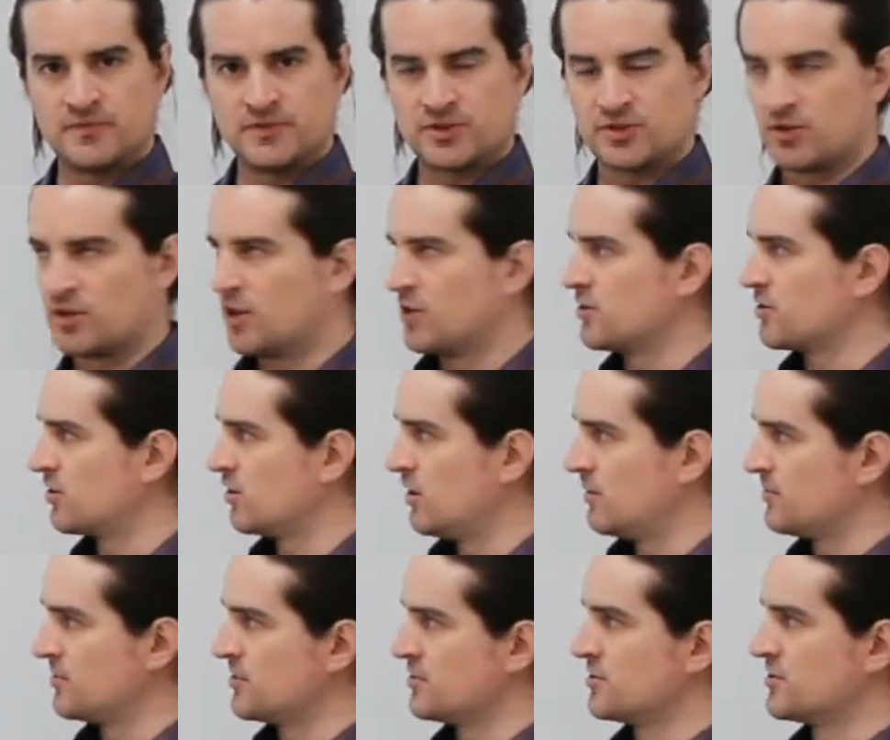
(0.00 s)
So 100
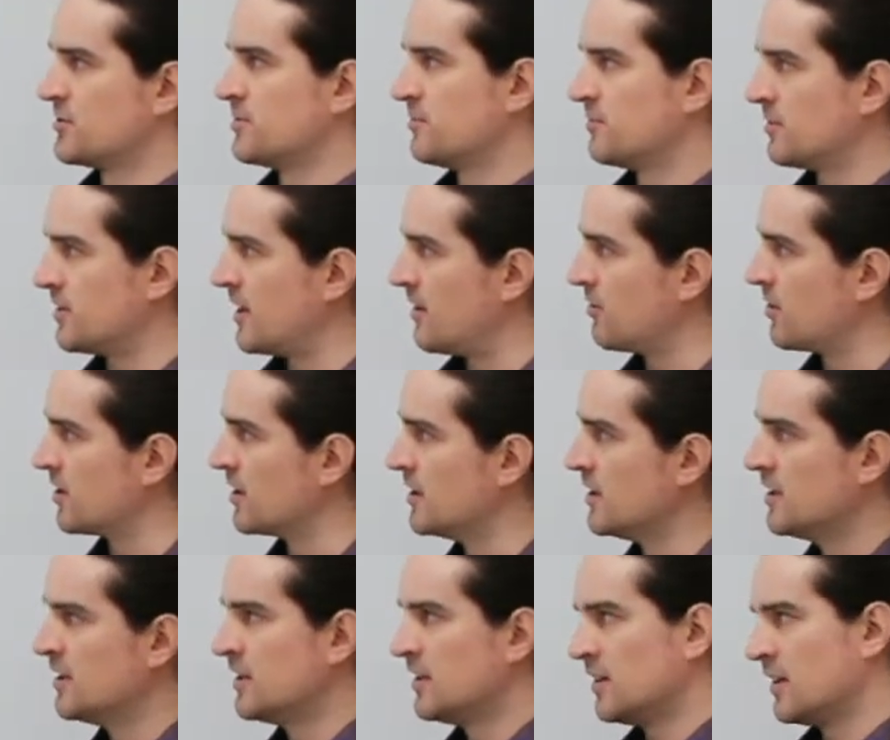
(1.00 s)
kilometers per hour
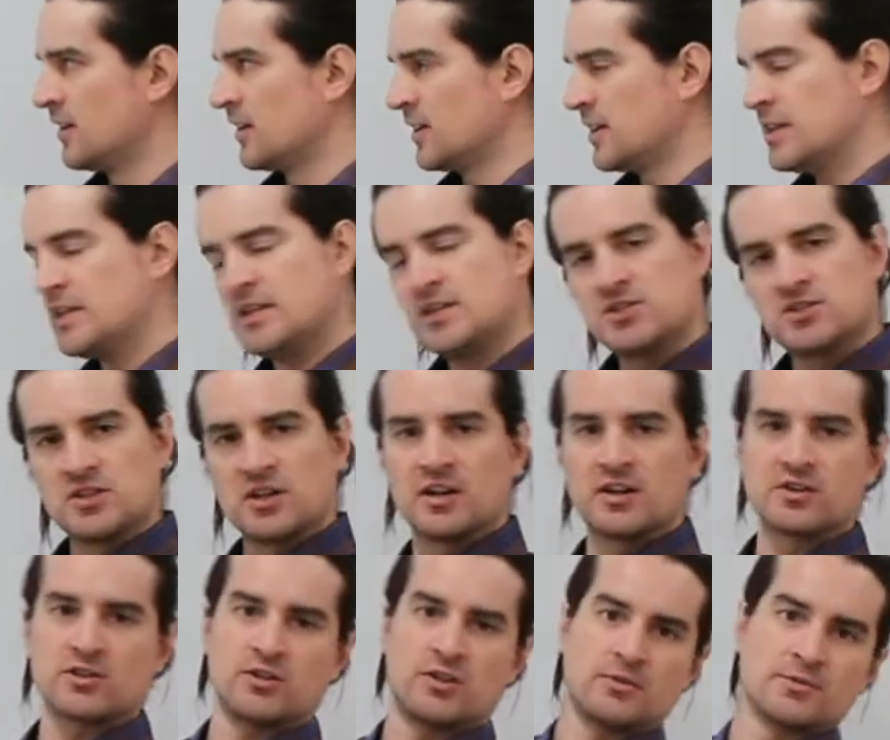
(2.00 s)
uh, east and
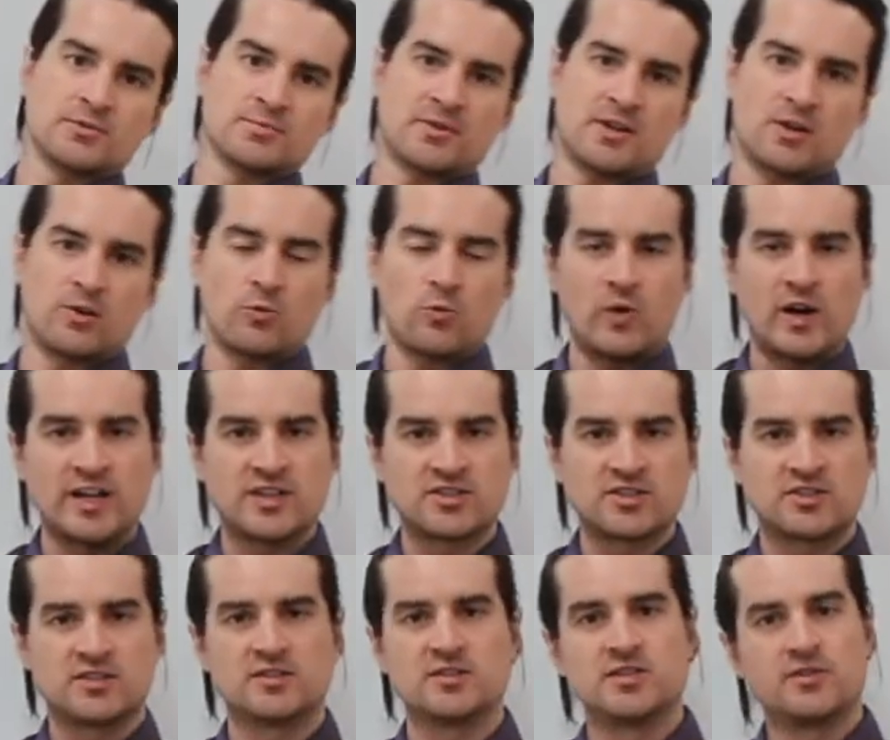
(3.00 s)
100 kilometers per hour
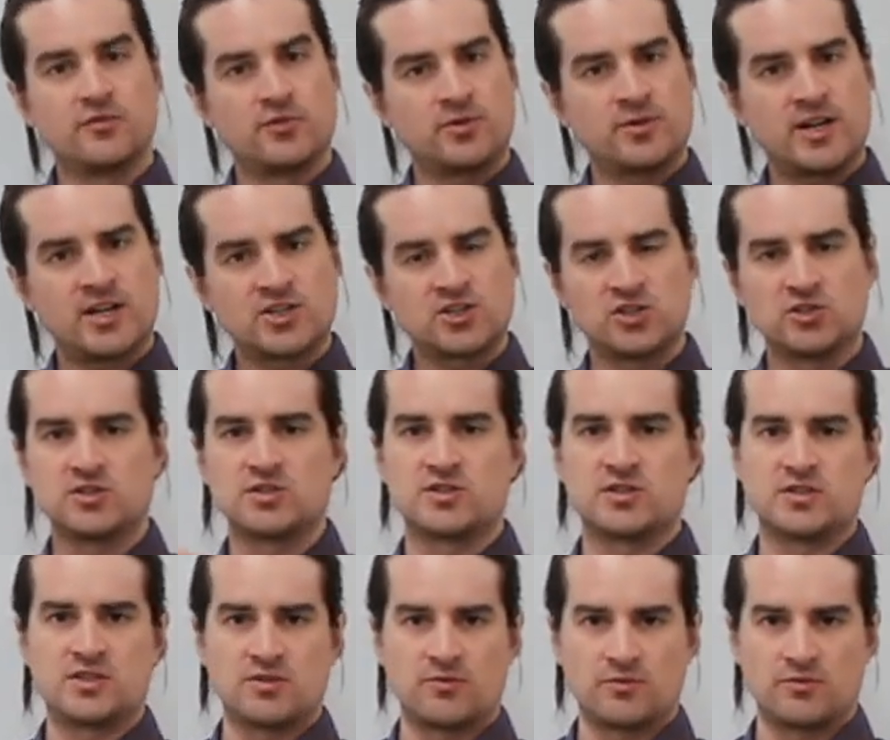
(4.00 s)
west, different directions,
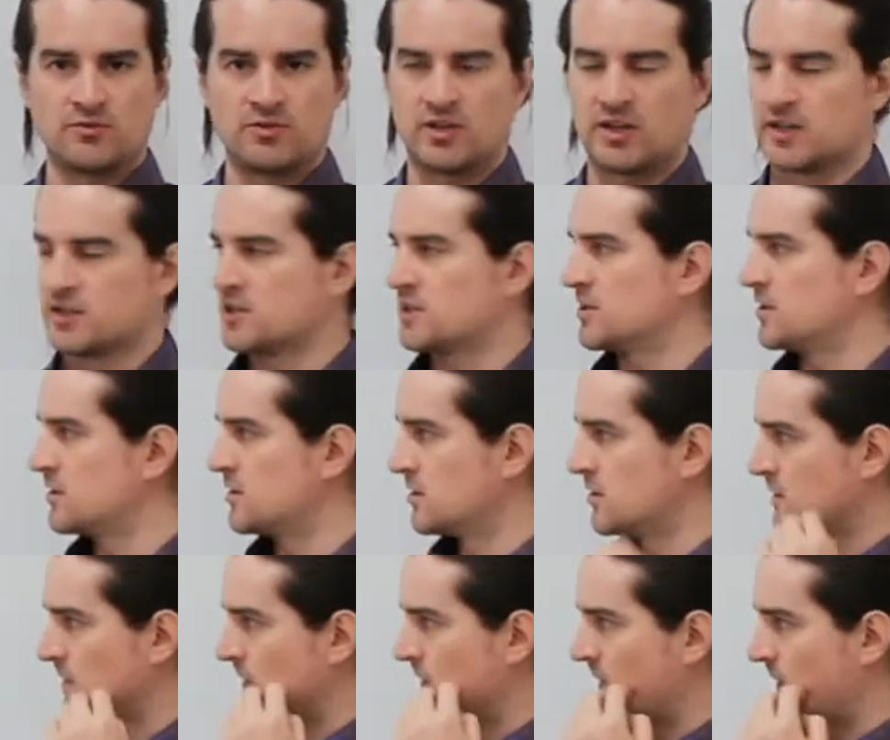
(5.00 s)
different
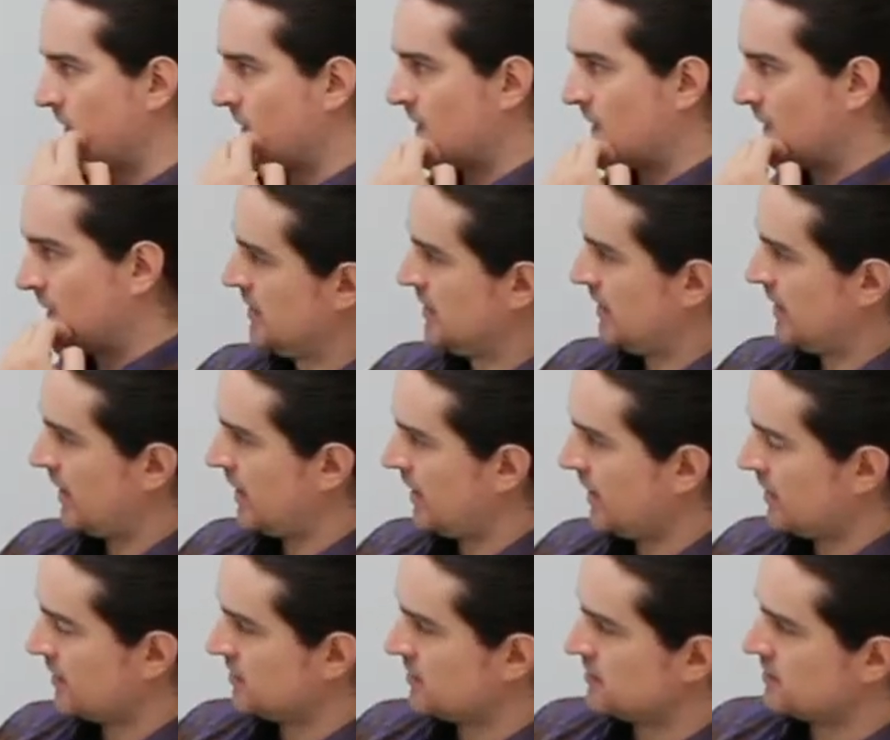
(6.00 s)
velocities.
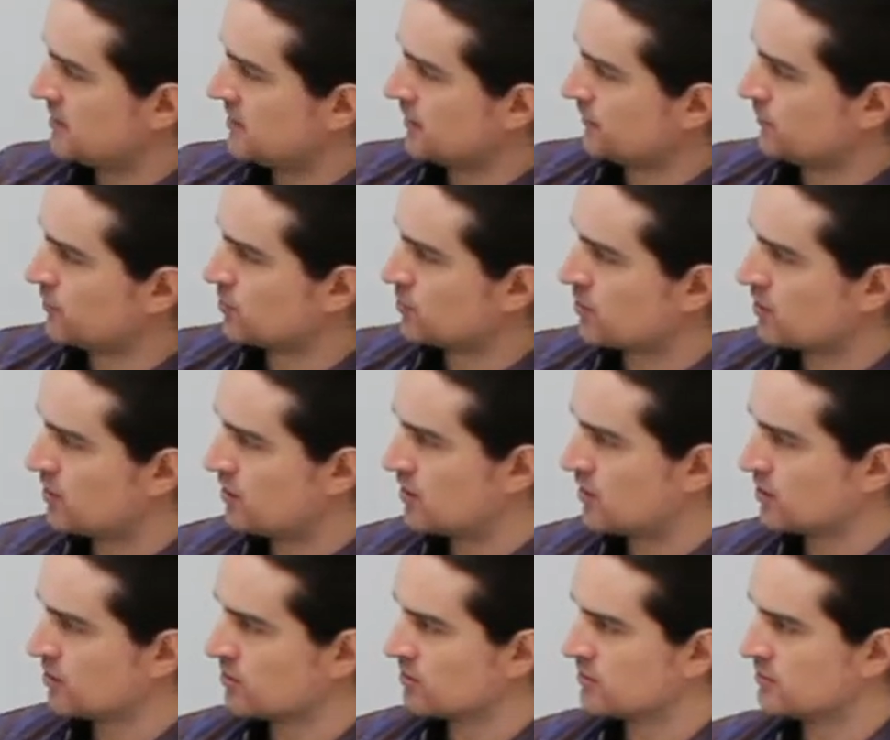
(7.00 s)
And if your
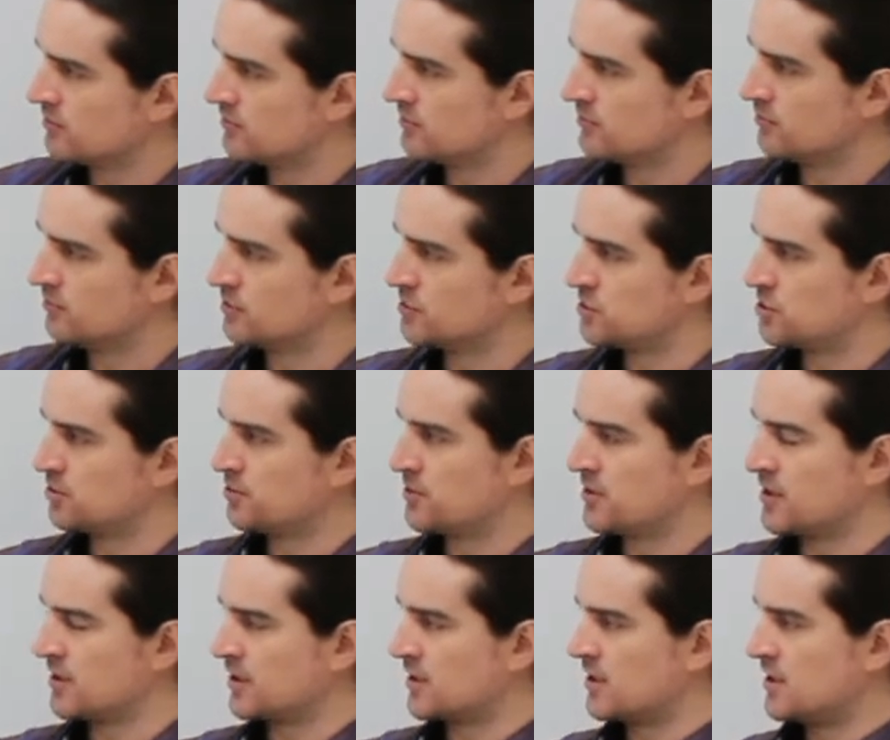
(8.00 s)
car was
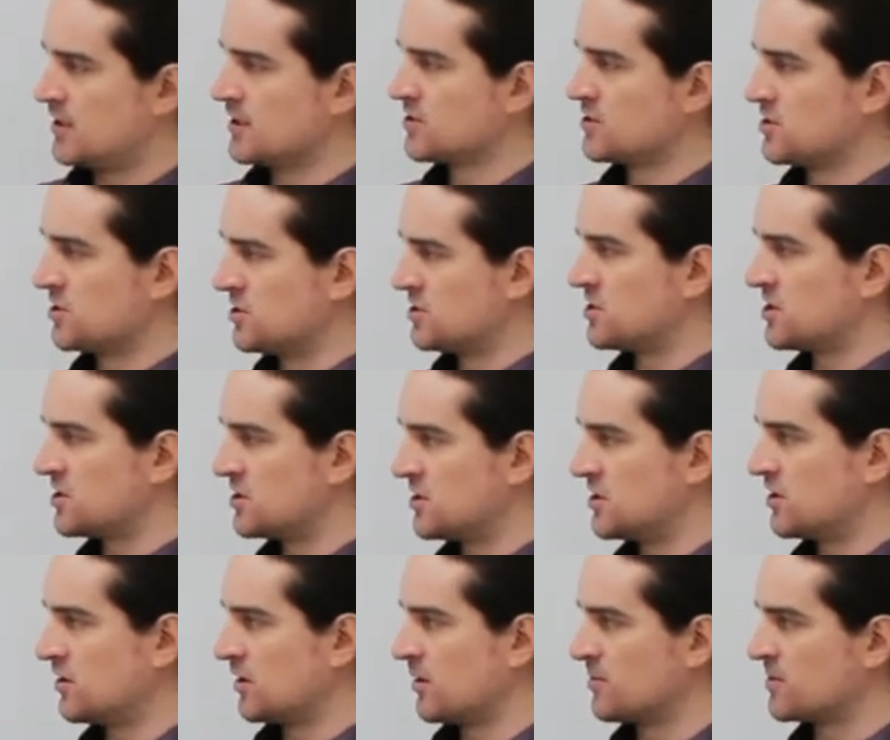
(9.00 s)
showing a constant
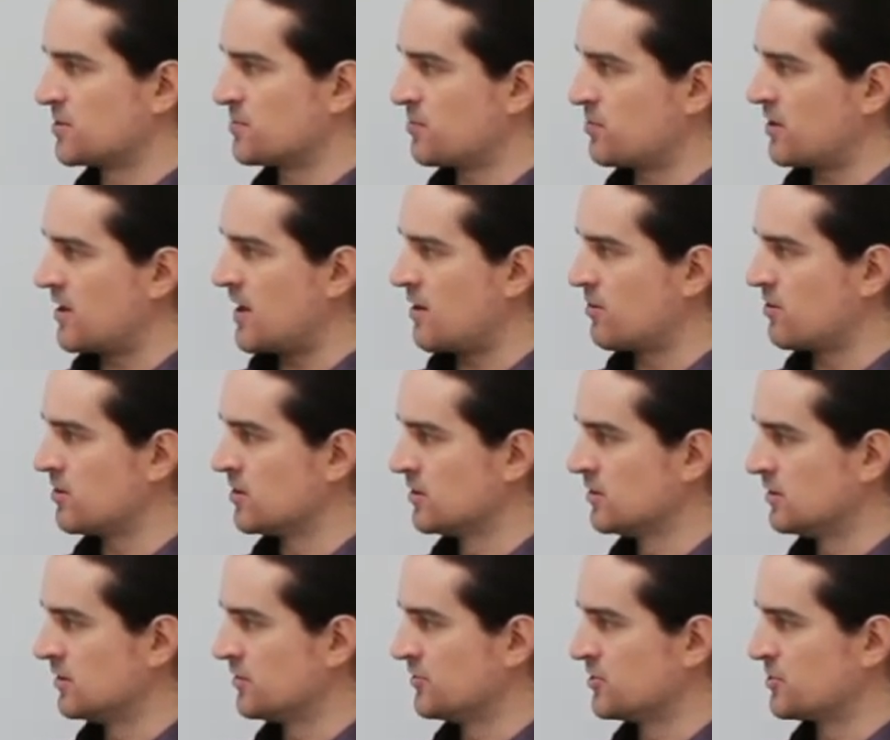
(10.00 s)
60 kilometers per
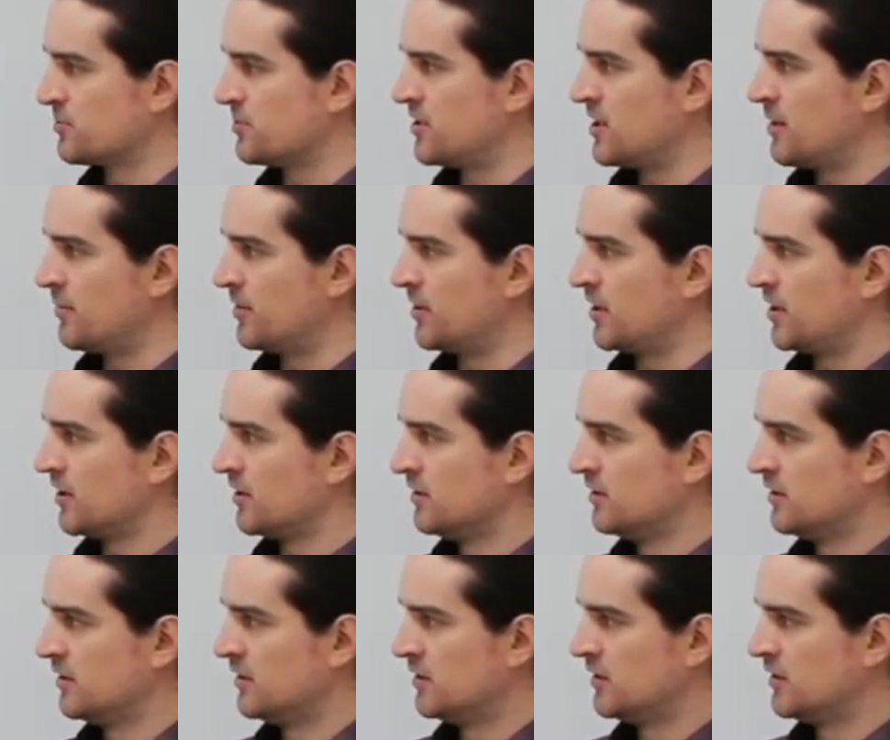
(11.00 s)
hour on the speedometer,